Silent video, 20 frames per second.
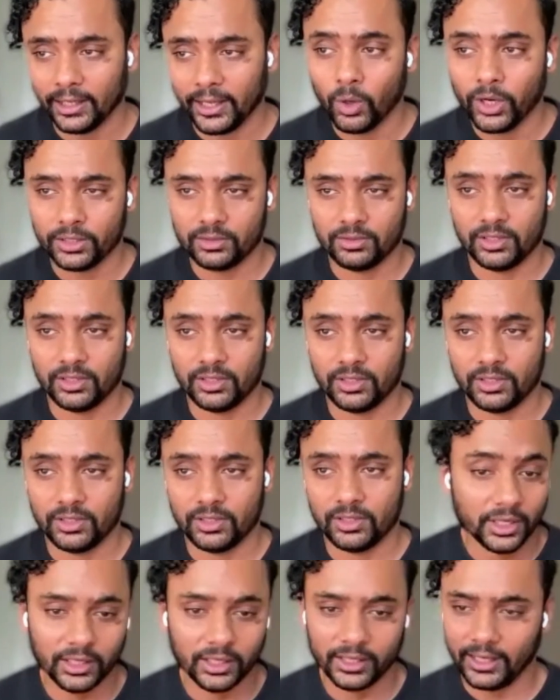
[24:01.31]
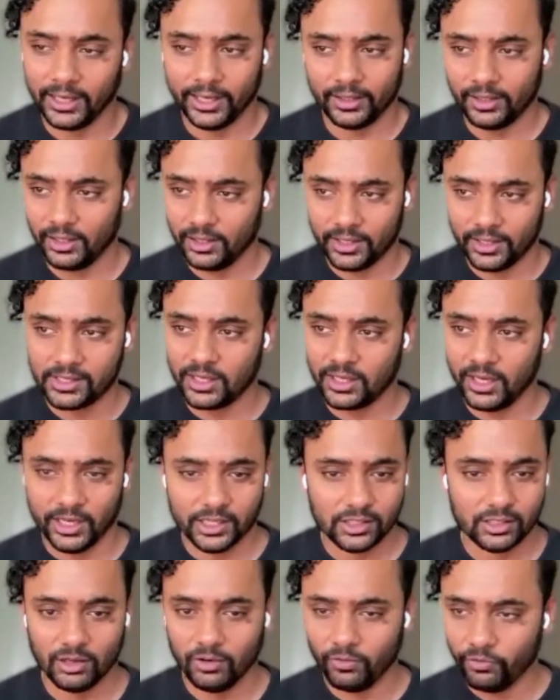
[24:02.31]
What does really, like in this
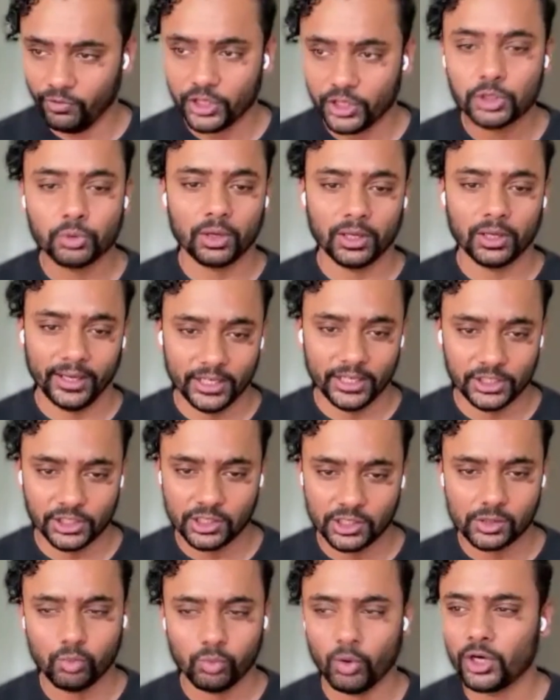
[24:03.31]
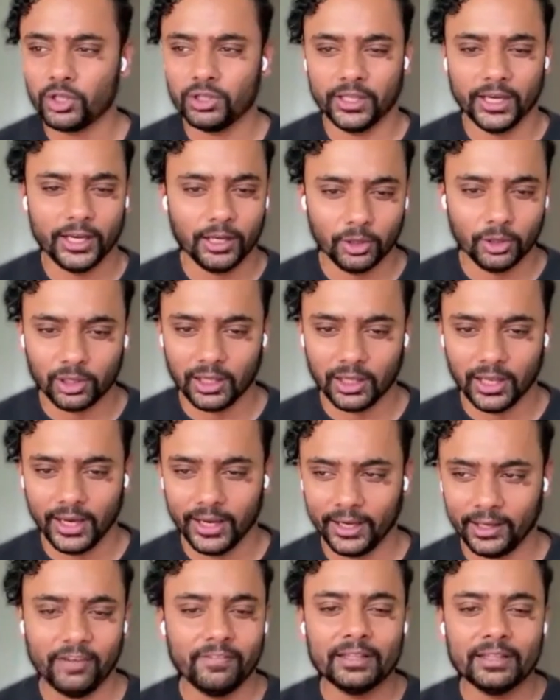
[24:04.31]
case, visual agents, what do they look
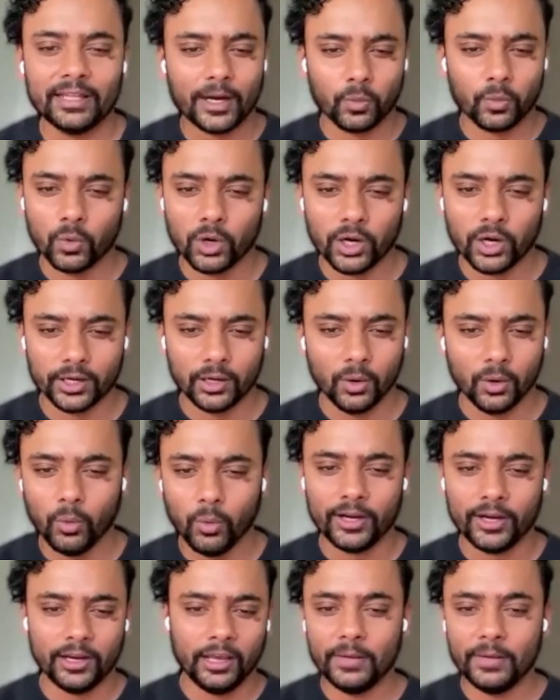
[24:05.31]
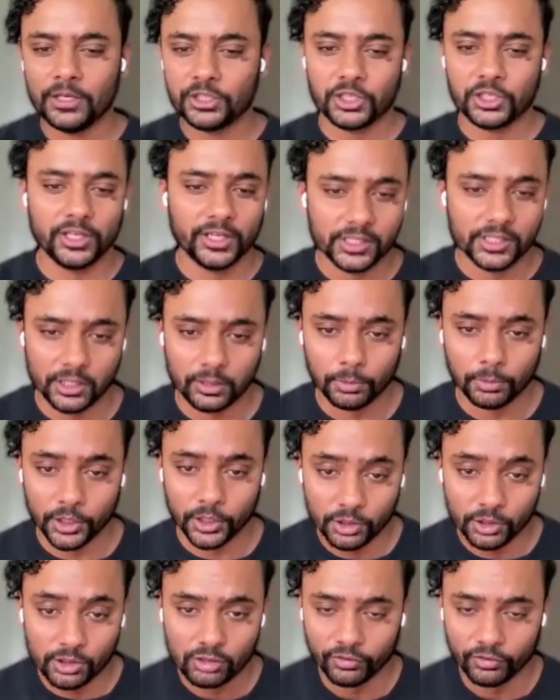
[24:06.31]
like? Even that word, what imagery does it
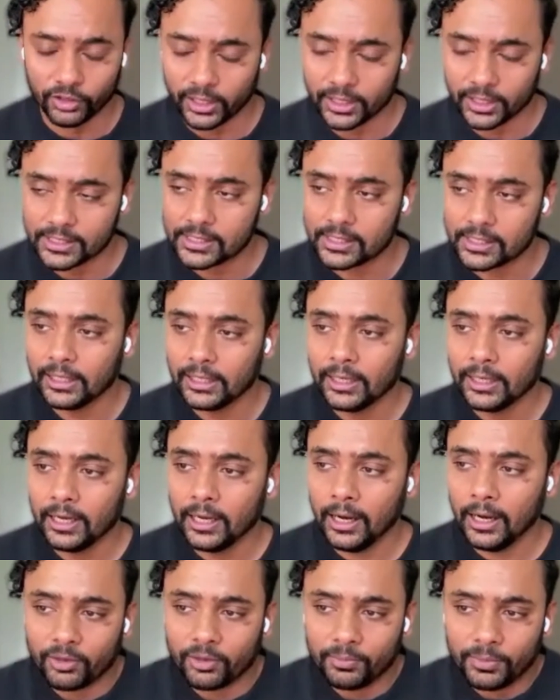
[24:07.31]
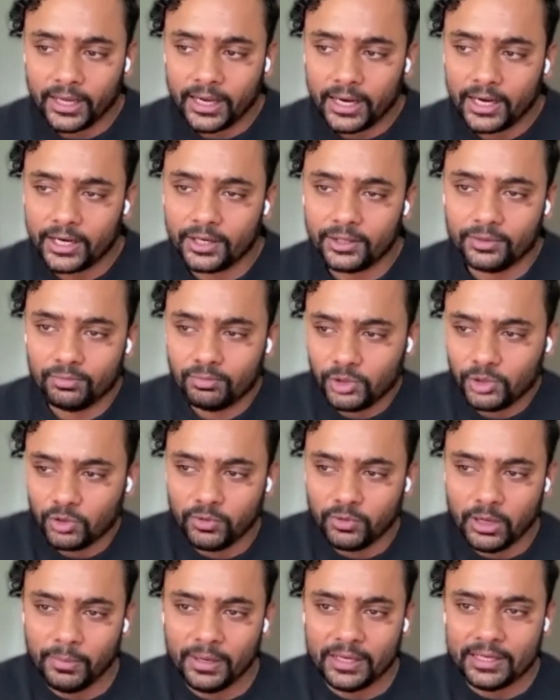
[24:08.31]
produce for us? From there,
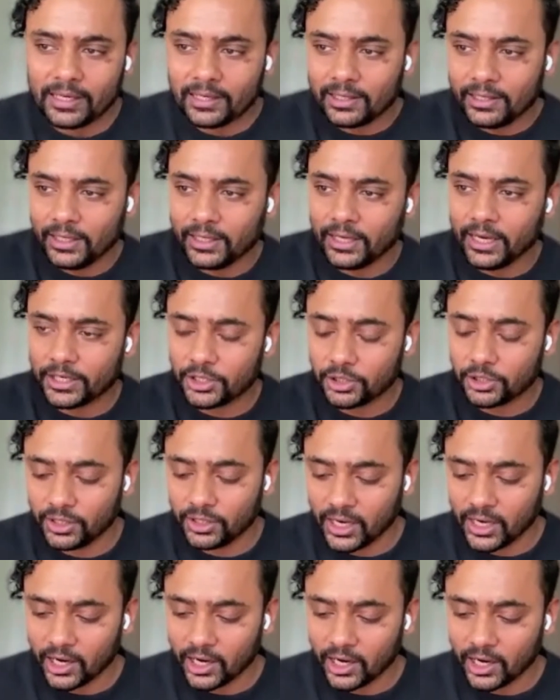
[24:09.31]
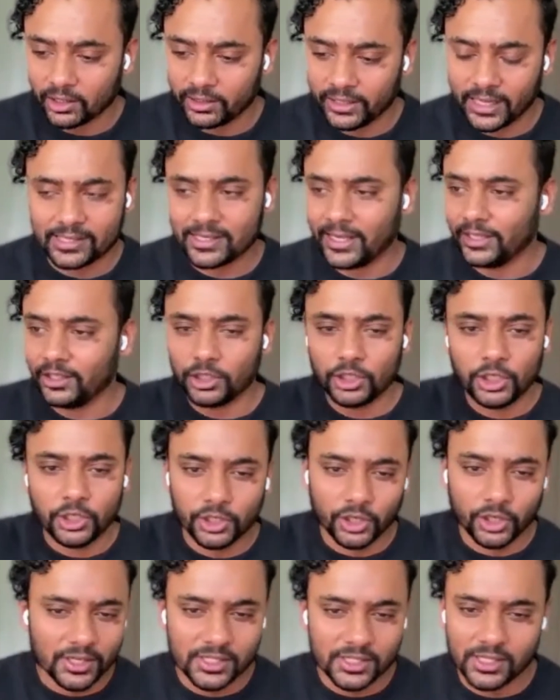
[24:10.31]
you immediately get to the arc. That's like the
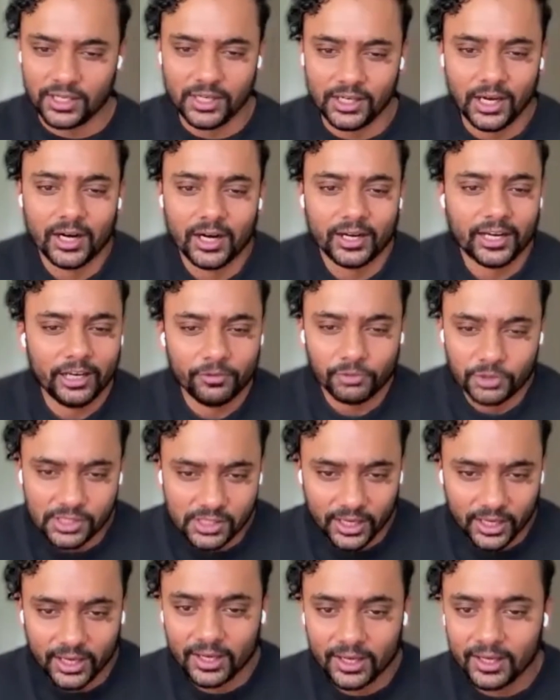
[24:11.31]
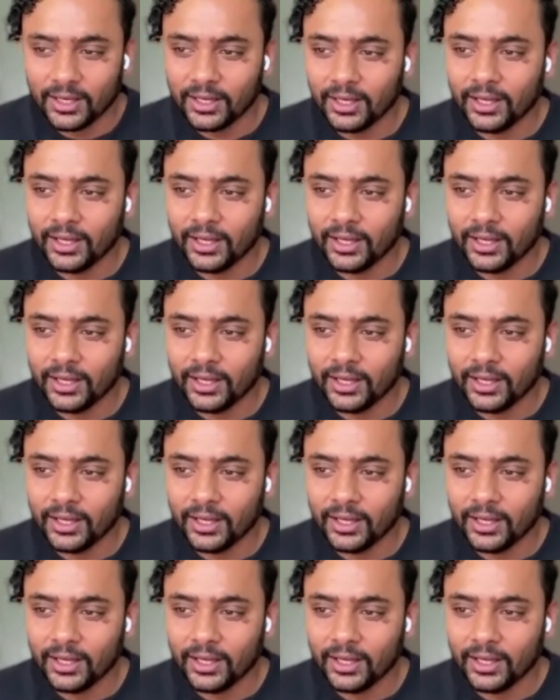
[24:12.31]
curiosity arc, I would say.